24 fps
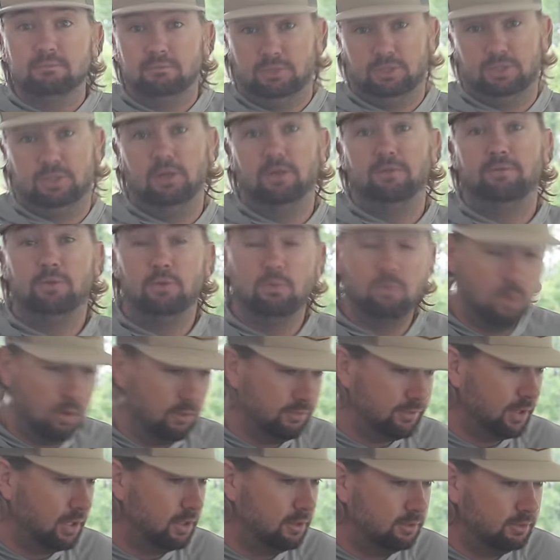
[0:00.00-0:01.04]
So if you
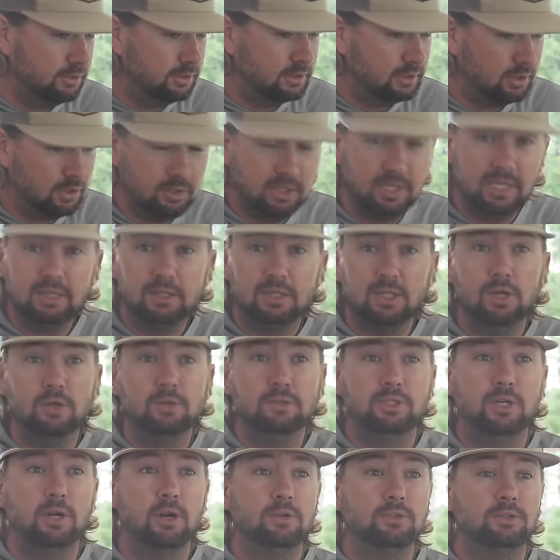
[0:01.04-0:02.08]
want those, you can get
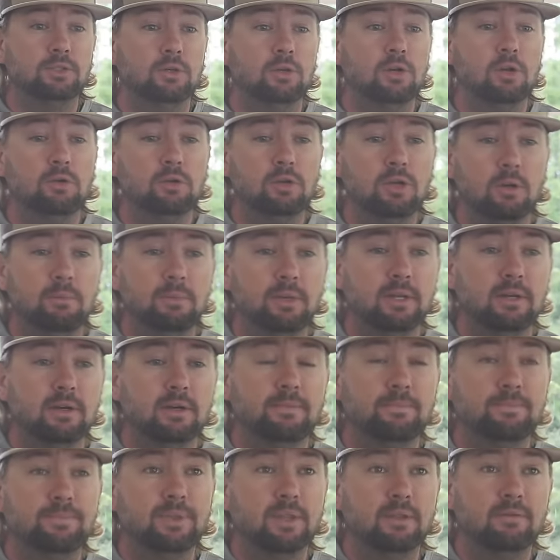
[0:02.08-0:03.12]
those. They're also going to come in
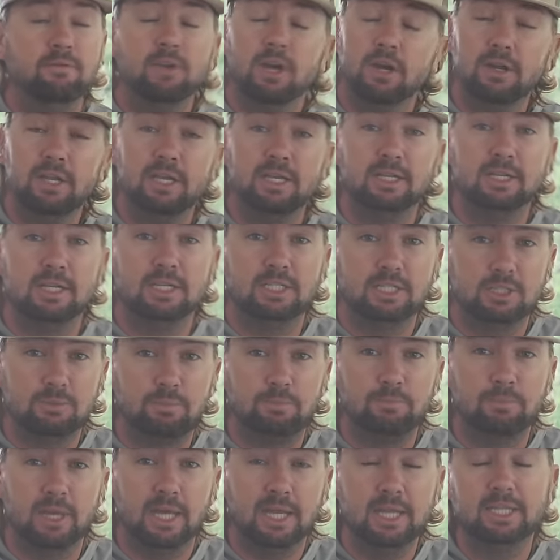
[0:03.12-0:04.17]
a very
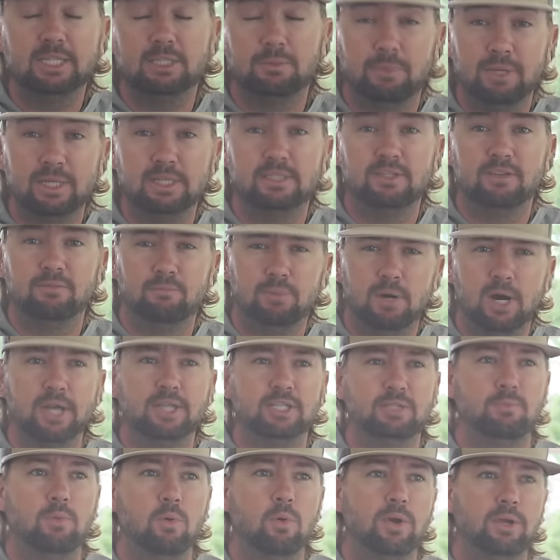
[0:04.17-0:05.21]
inexpensive
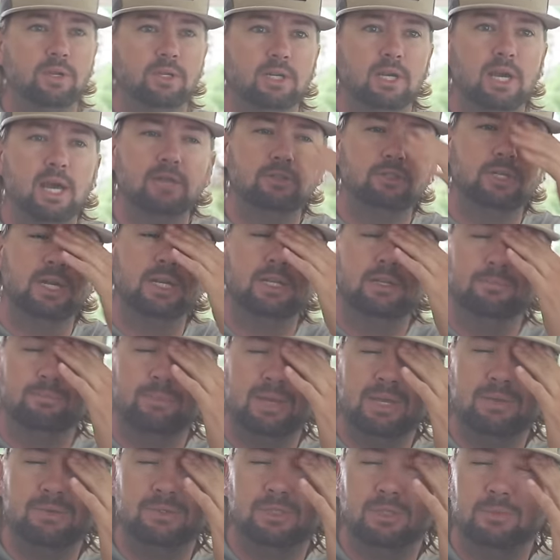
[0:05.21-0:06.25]
price point to try to
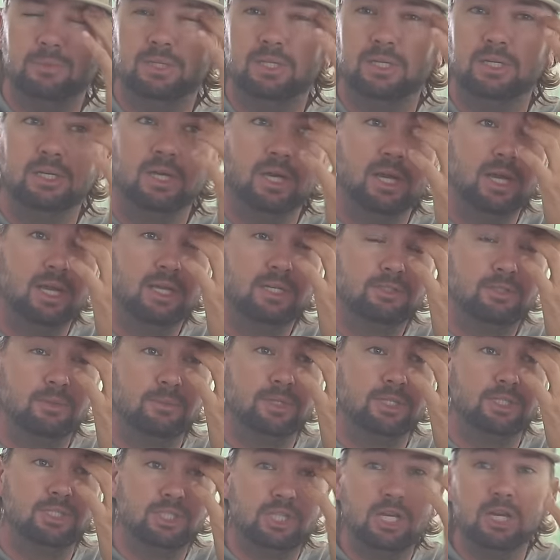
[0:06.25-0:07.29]
compete with some of
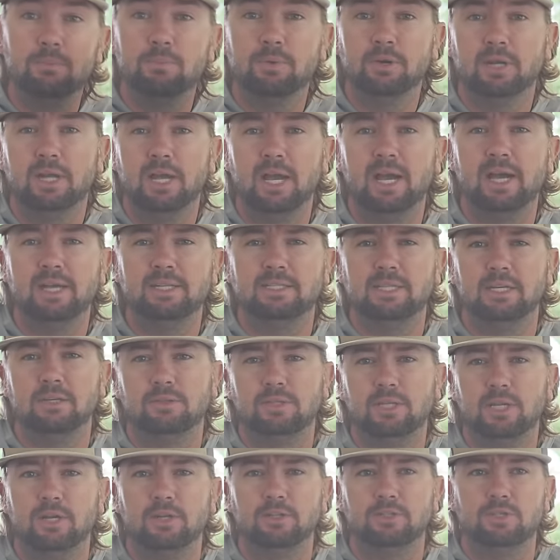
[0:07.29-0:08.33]
the cheaper guides
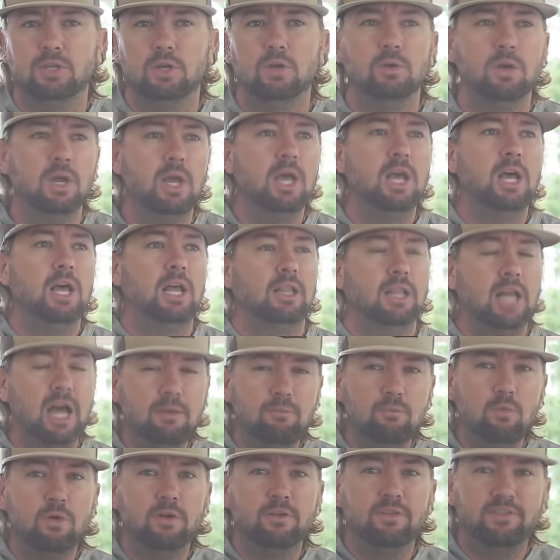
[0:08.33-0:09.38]
out there. So a
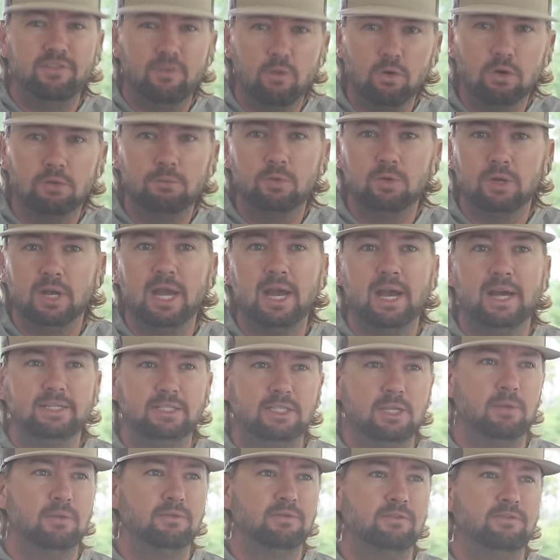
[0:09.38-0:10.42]
lot more affordable guides
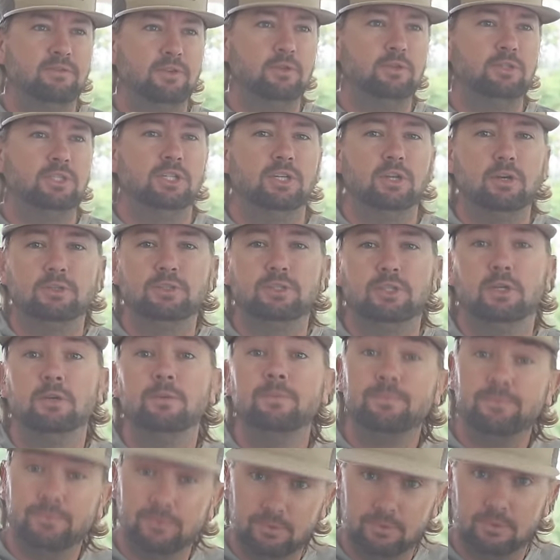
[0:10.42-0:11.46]
coming from Fuji, and also
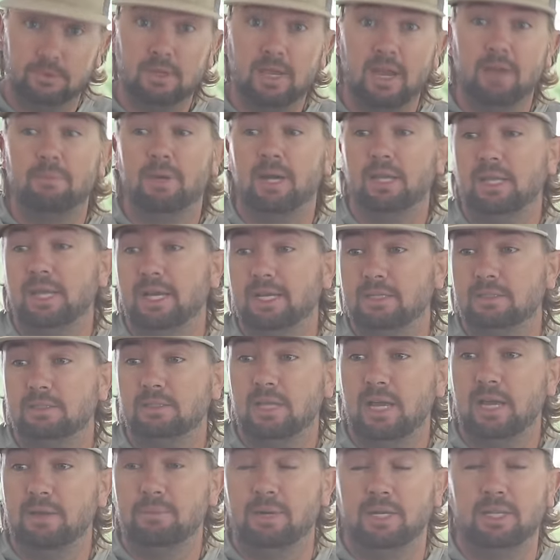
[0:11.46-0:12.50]
everybody
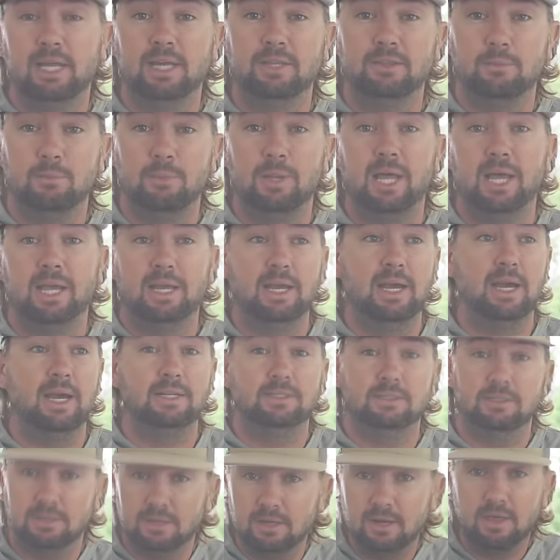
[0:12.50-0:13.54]
liked the black
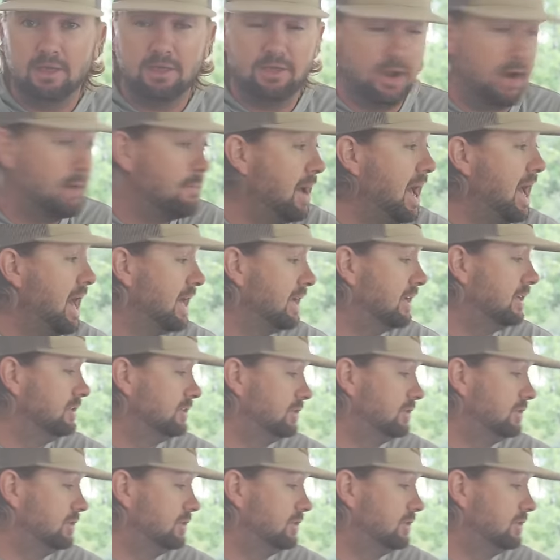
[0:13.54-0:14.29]
guides, and they're back.